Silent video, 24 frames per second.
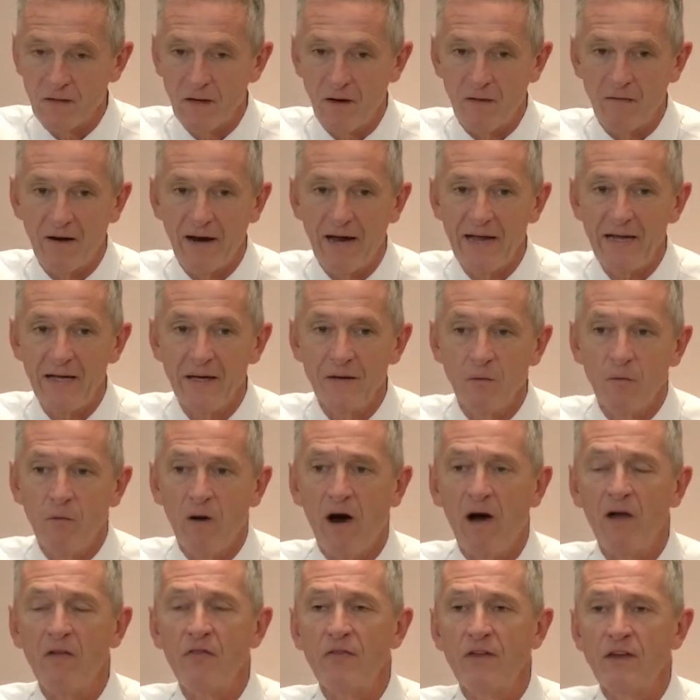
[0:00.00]
All right?
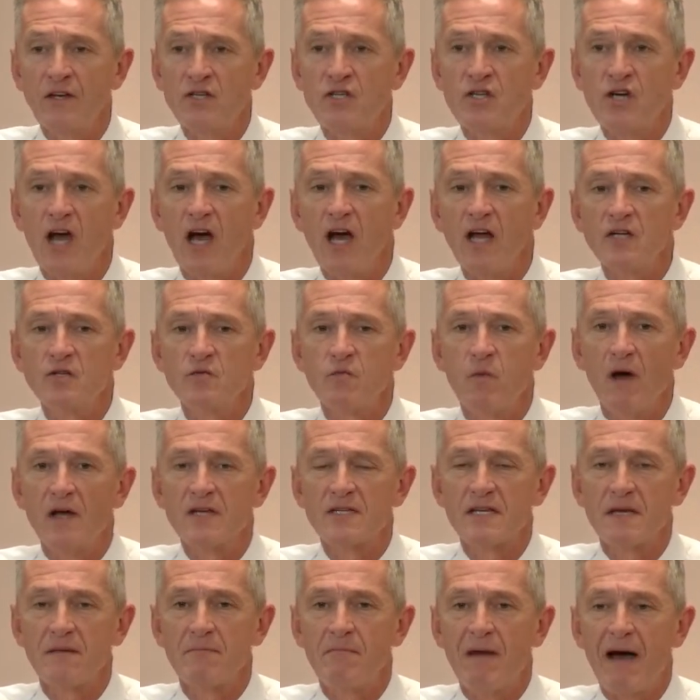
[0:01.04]
Well, the judge
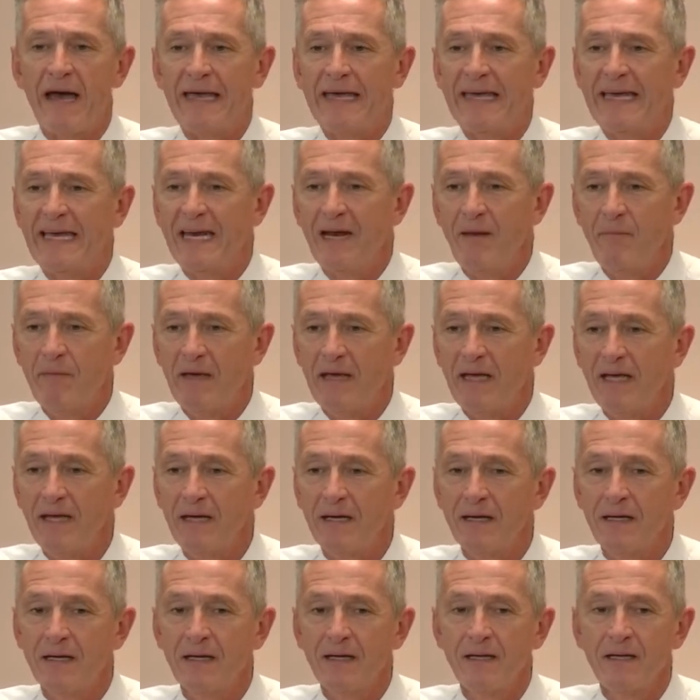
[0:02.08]
wasn't my enemy,
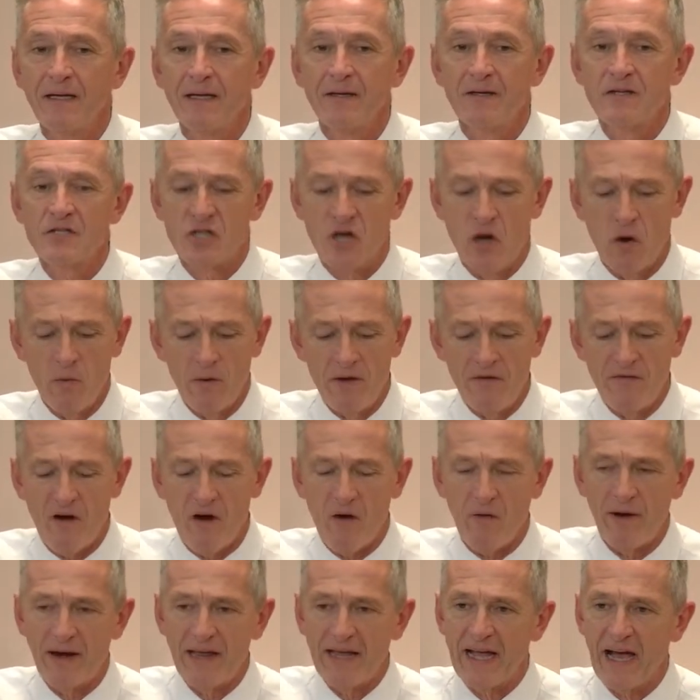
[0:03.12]
so we've
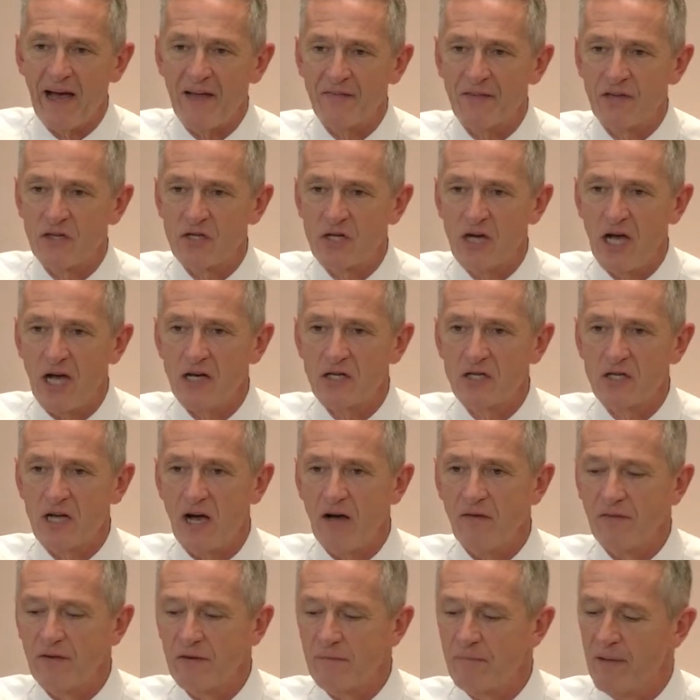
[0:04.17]
already got the judge
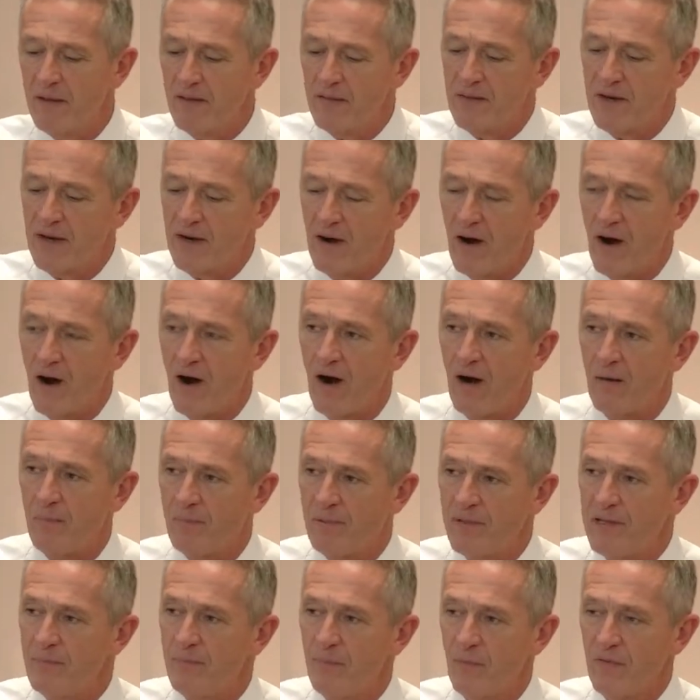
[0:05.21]
covered, but there are
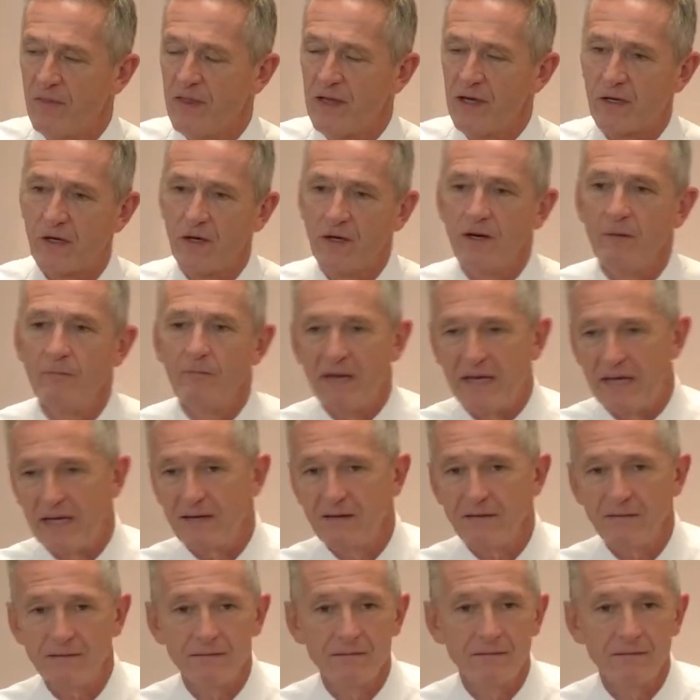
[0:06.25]
people that could have been.